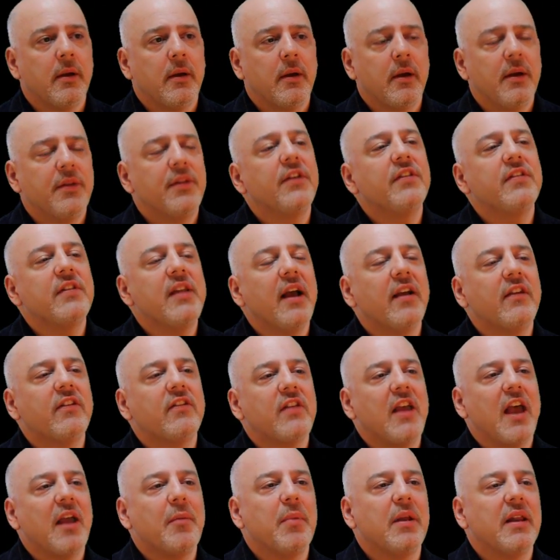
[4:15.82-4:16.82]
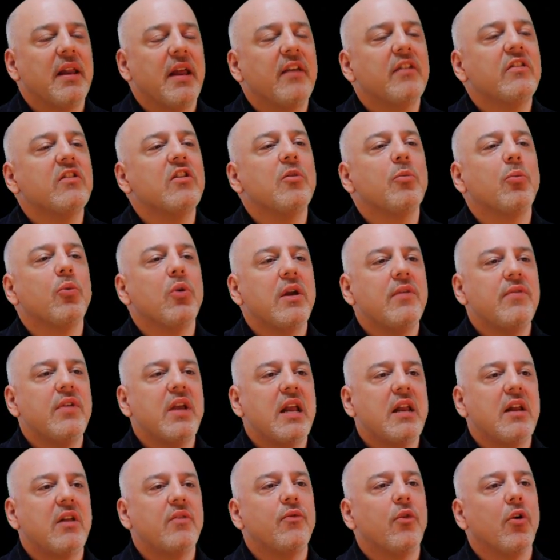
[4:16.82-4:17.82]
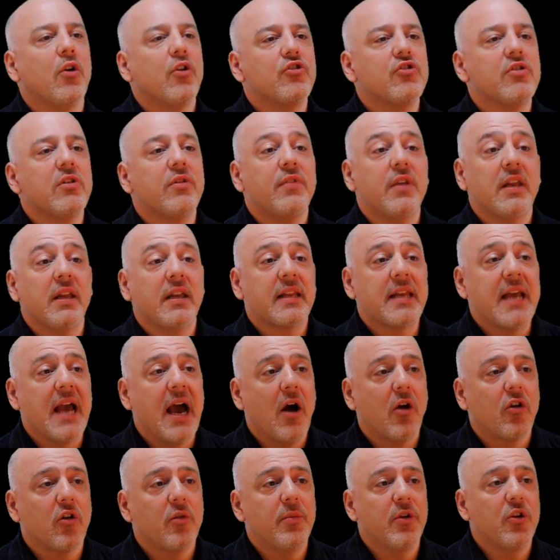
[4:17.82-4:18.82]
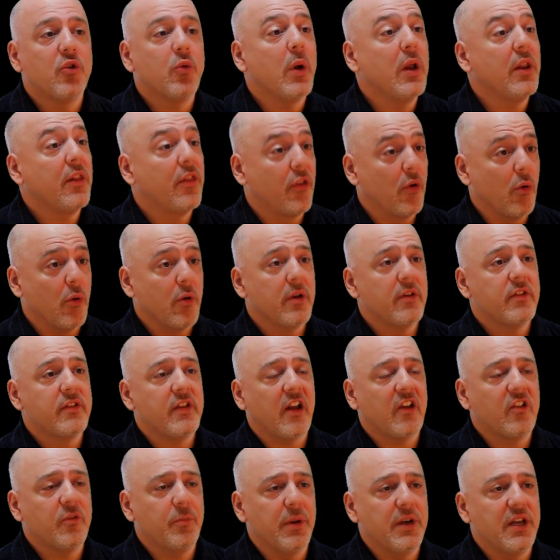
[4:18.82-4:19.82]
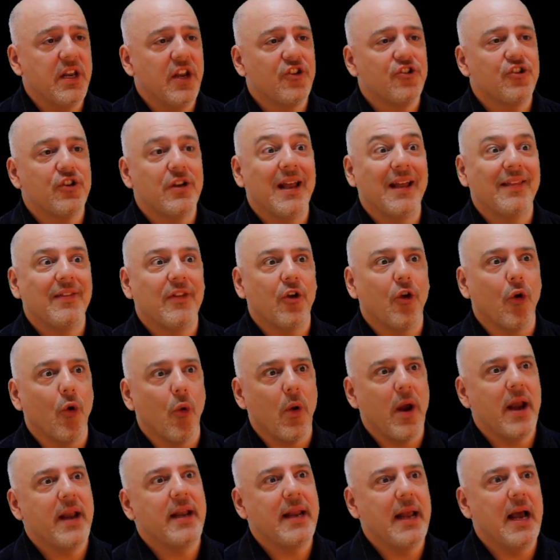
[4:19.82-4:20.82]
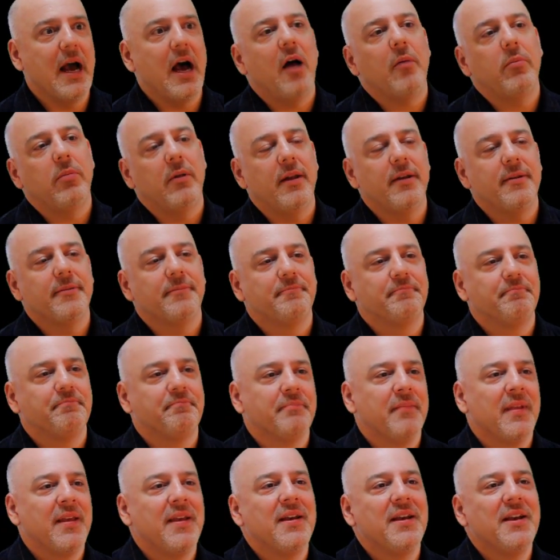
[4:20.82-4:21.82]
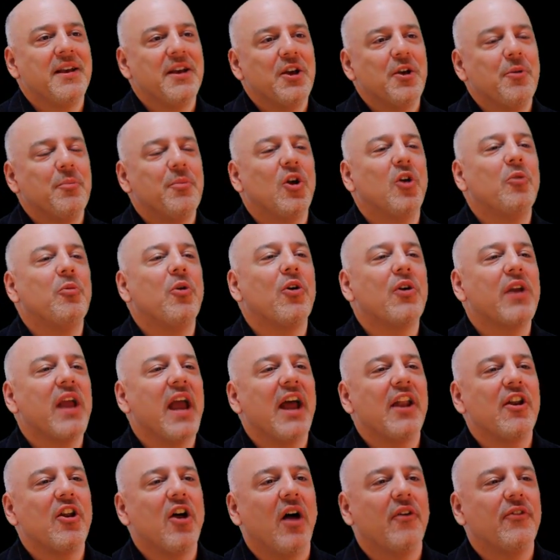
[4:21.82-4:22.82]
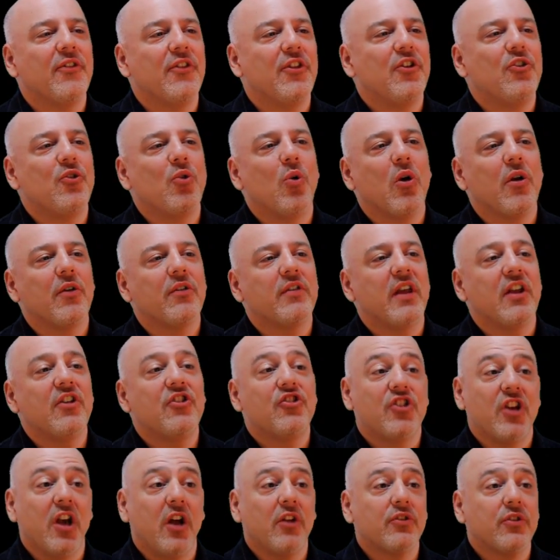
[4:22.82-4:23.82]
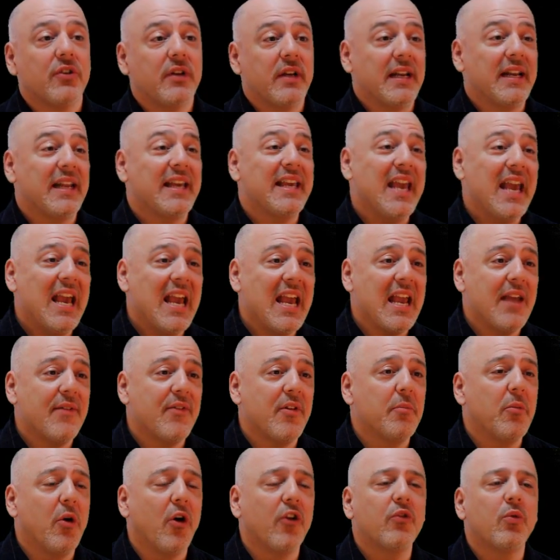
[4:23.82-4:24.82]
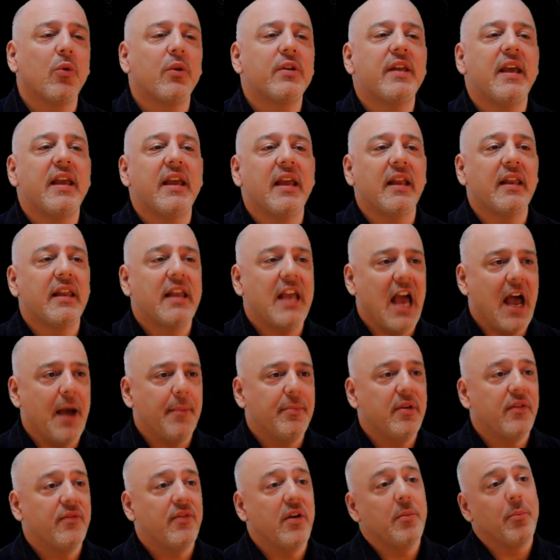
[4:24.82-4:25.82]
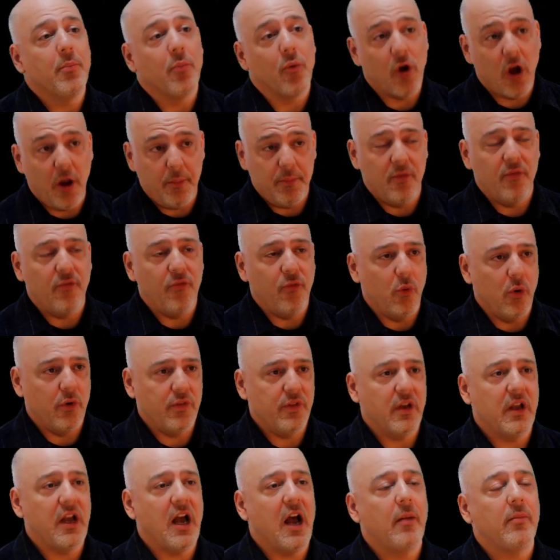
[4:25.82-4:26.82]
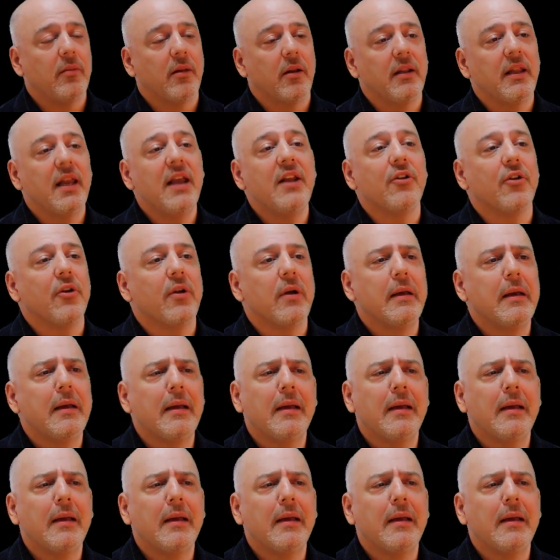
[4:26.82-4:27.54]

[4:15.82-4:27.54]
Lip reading: This next segment is an abbreviated version of the encounter between Thorin's expedition and the Great Goblin. Bilbo, Gandalf, and the dwarves had sheltered in a cave, and most were taken captive and brought before the goblin leader.